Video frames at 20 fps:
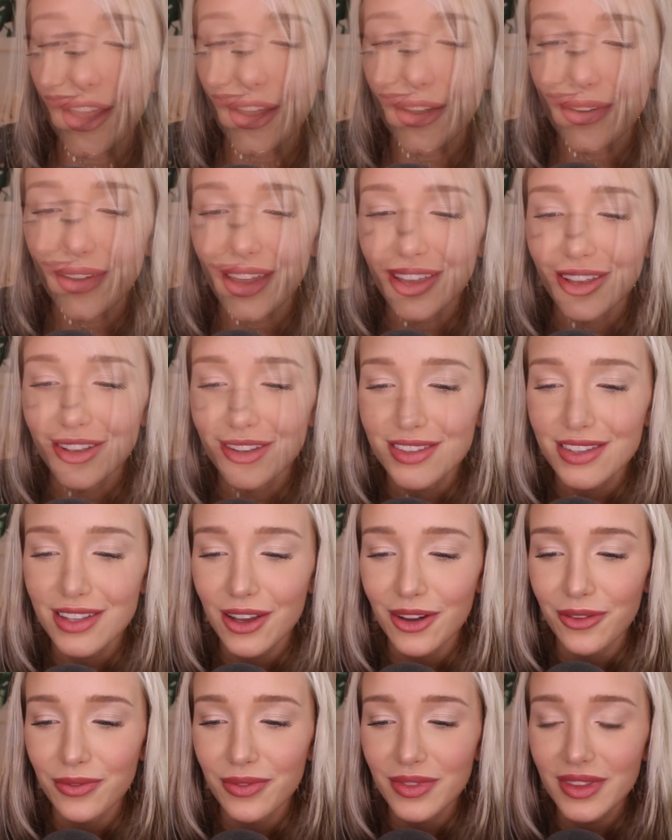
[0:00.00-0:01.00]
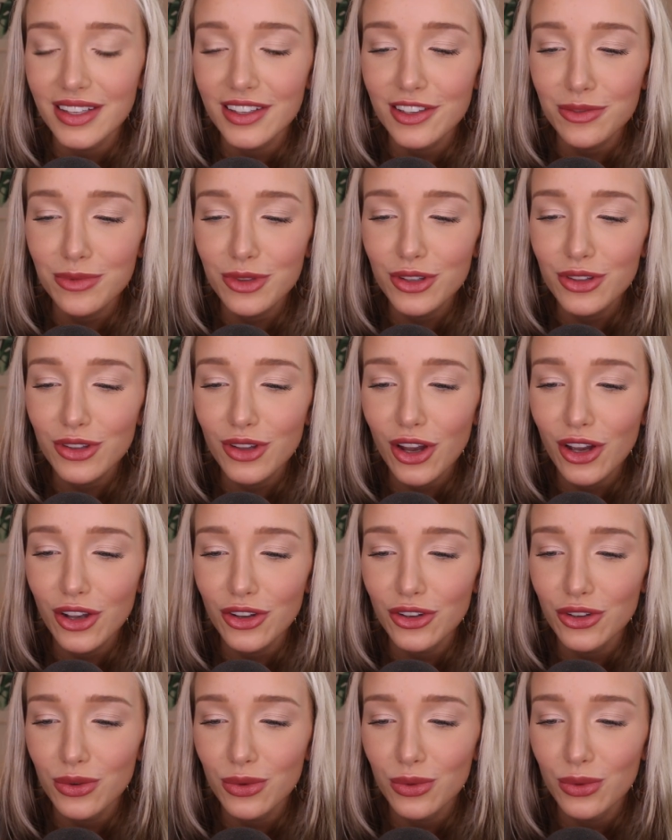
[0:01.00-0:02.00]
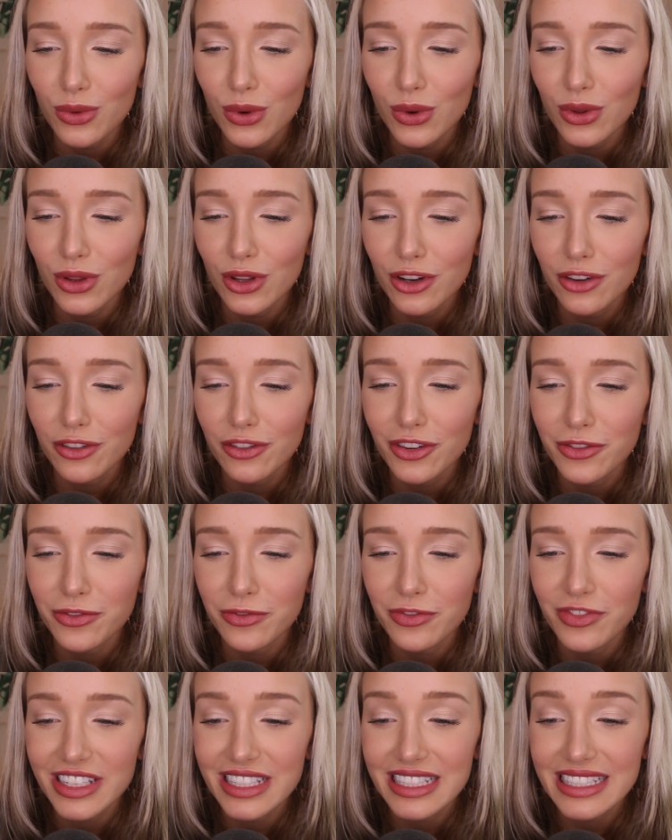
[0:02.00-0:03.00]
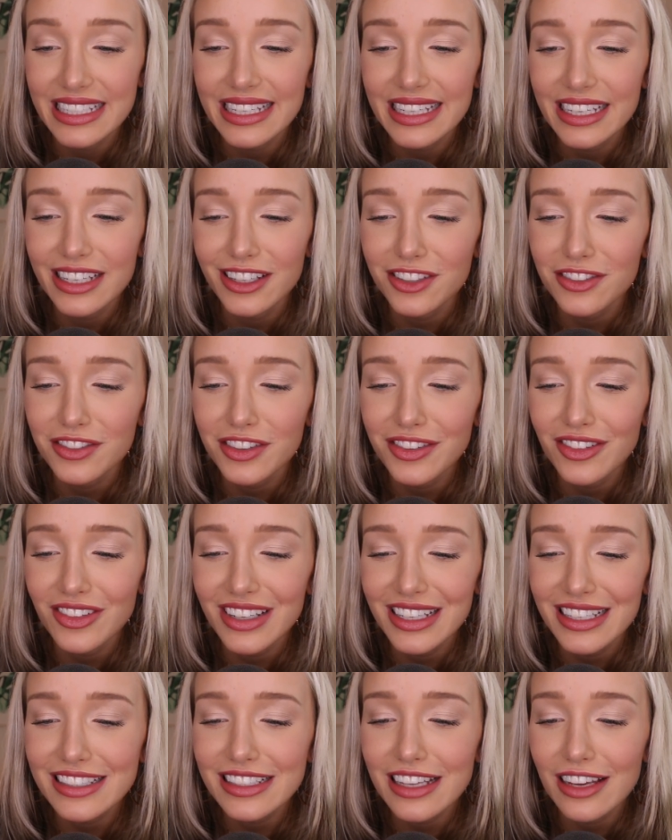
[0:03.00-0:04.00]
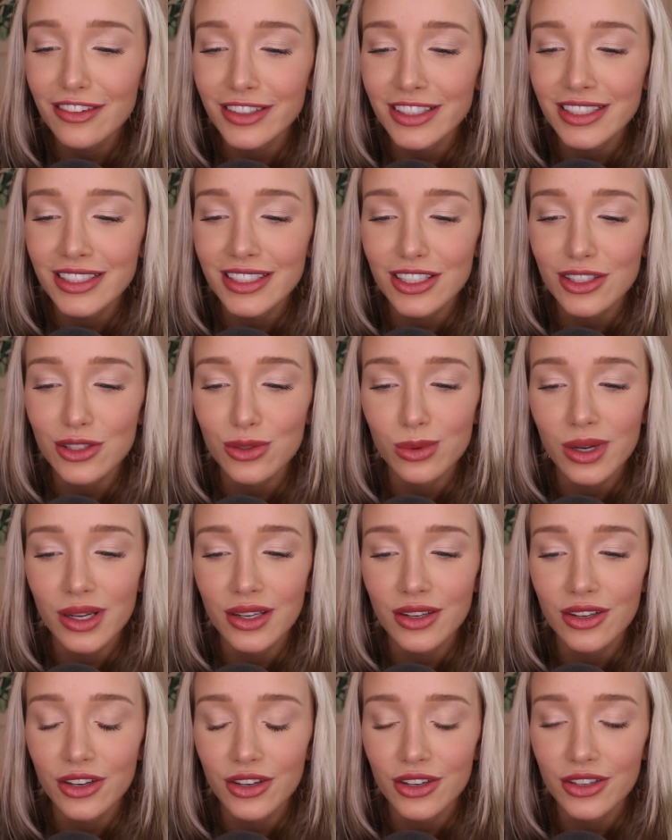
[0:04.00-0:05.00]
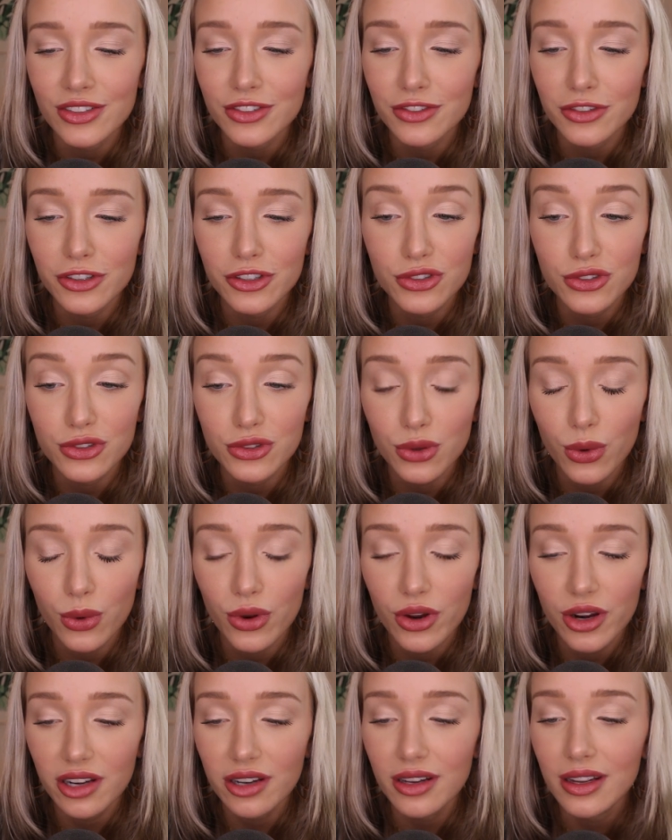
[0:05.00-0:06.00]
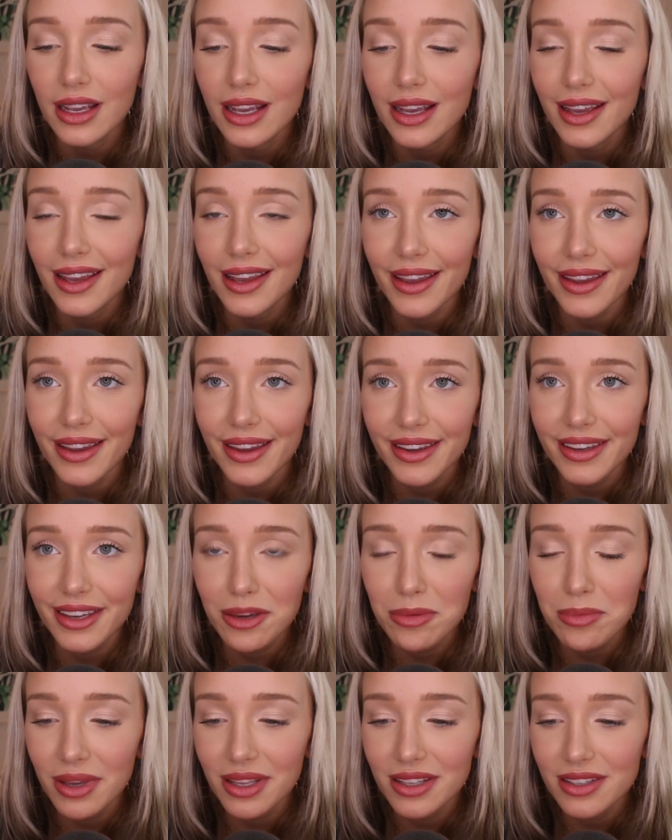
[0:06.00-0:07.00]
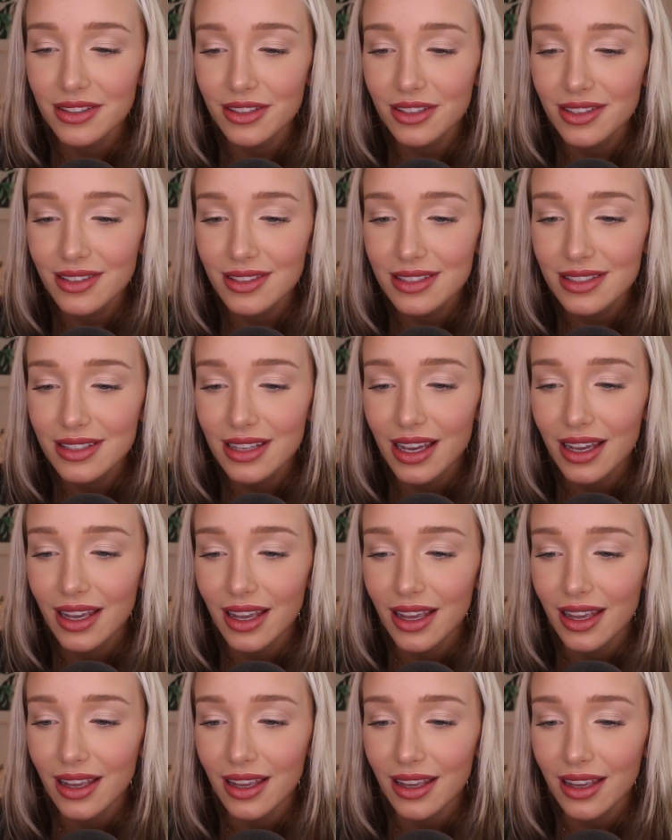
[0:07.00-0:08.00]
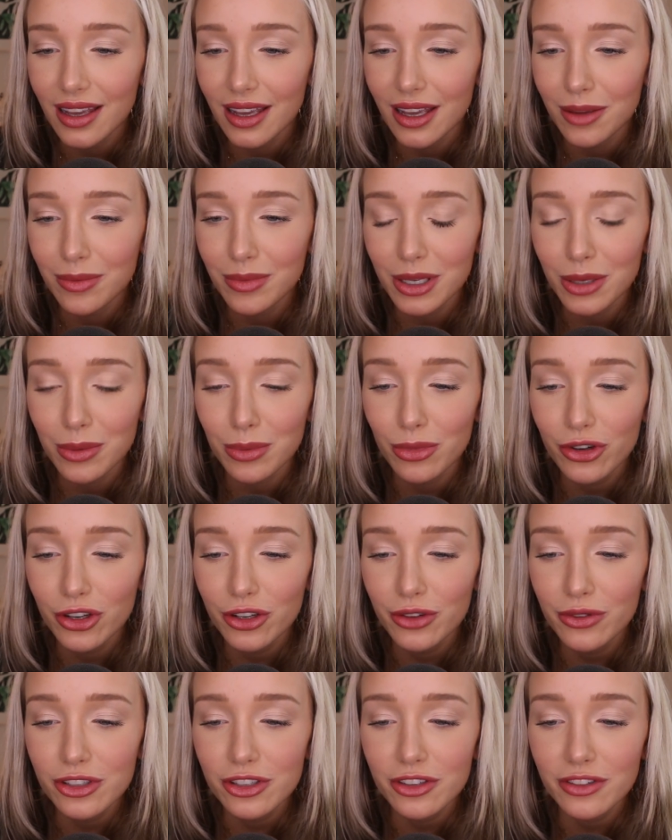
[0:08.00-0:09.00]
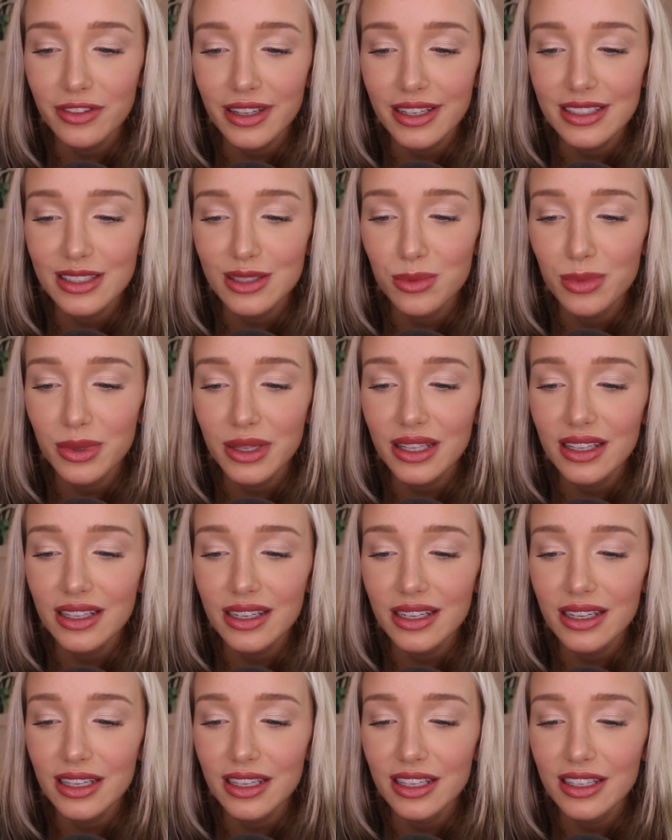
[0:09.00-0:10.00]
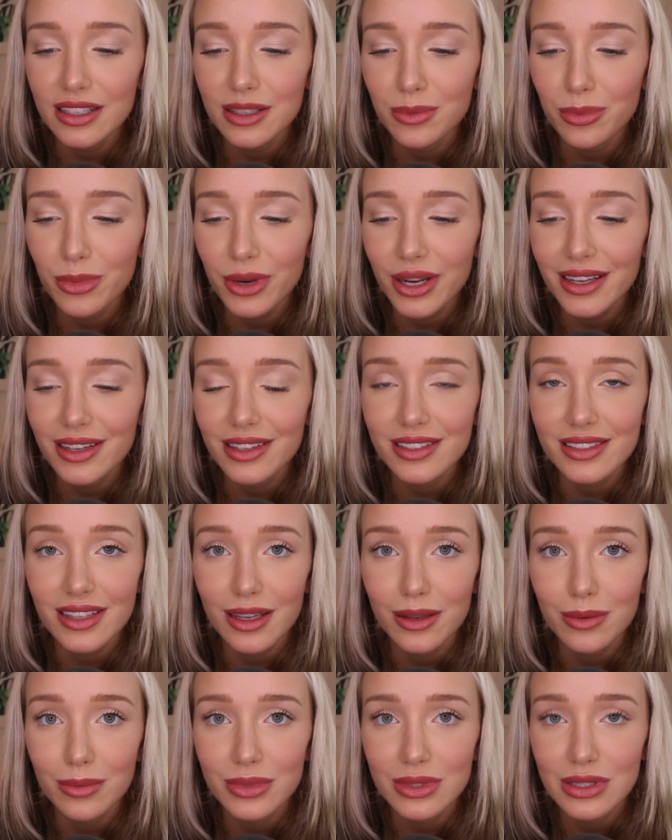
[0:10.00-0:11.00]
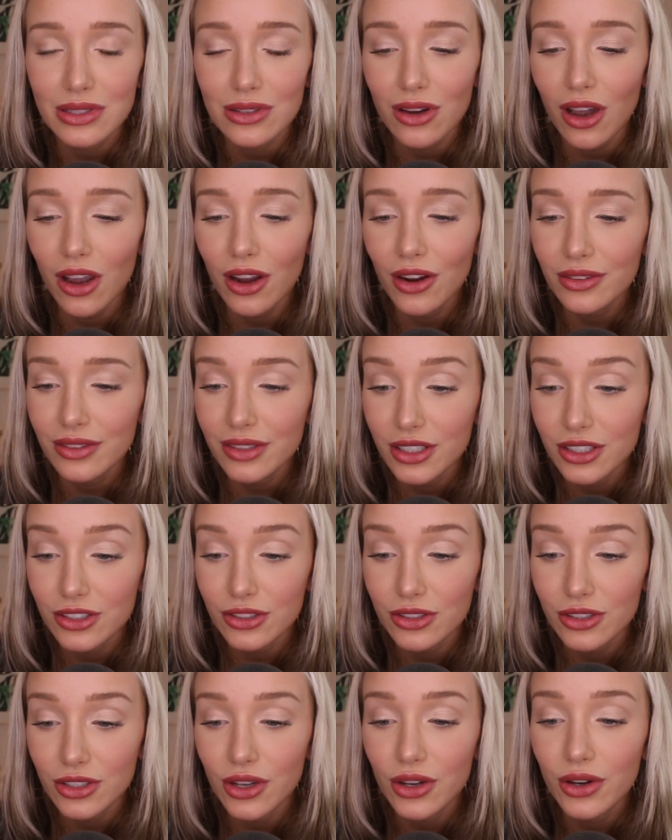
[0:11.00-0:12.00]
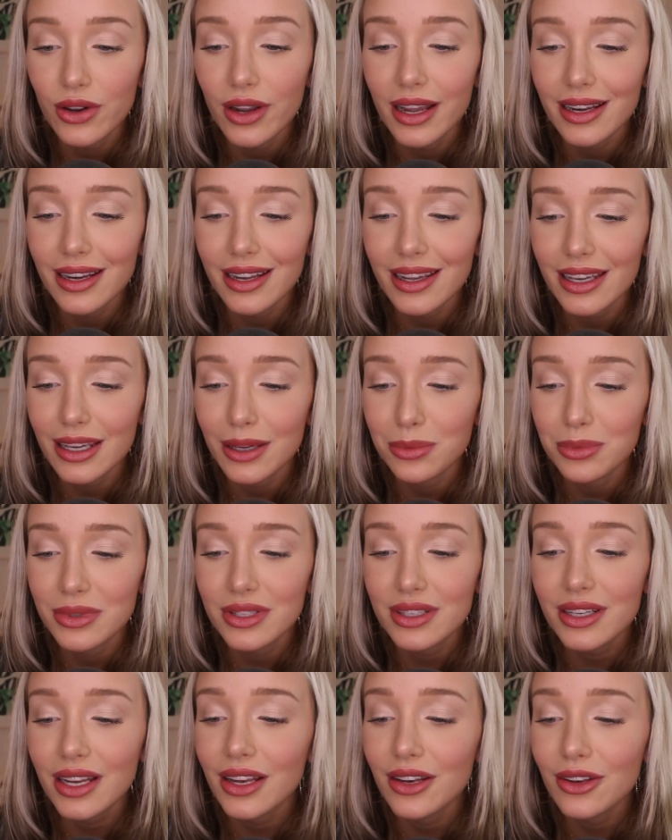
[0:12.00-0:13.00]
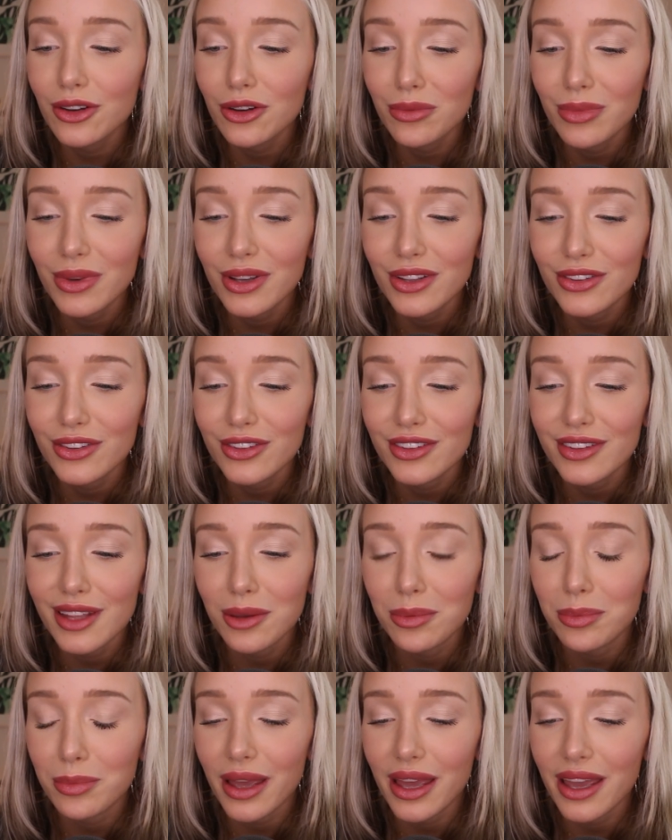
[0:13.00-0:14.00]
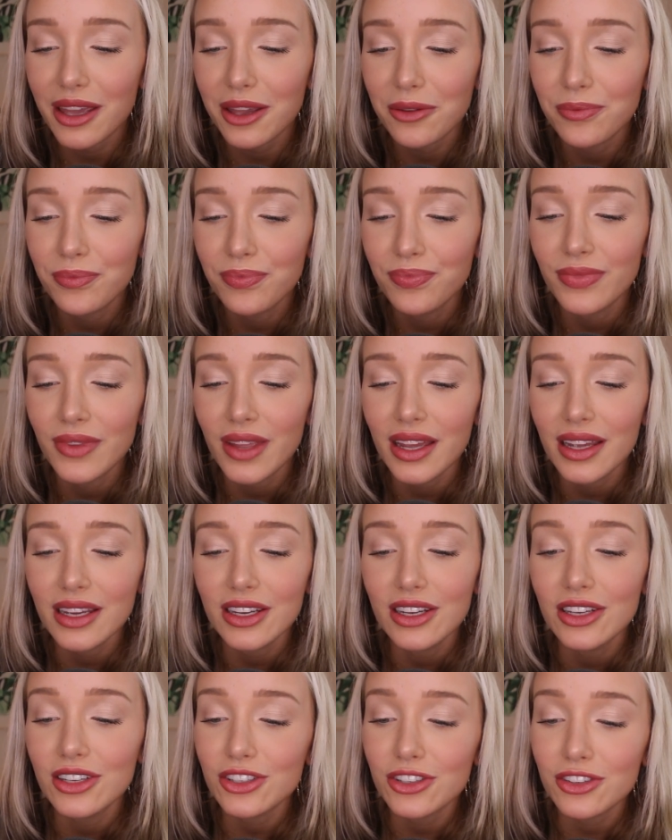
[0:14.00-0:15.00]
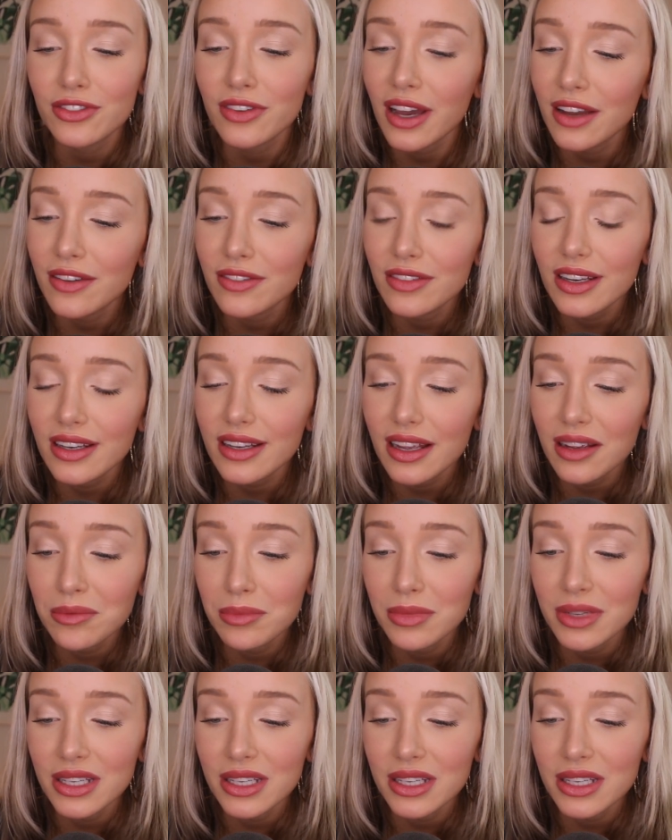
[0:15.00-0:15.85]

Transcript: Okay, so this massage roller from Physique 57 does wonders for sore, achy muscles. It improves your flexibility, breaks up scar tissue, and keeps tender muscles at bay. Just 5 to 10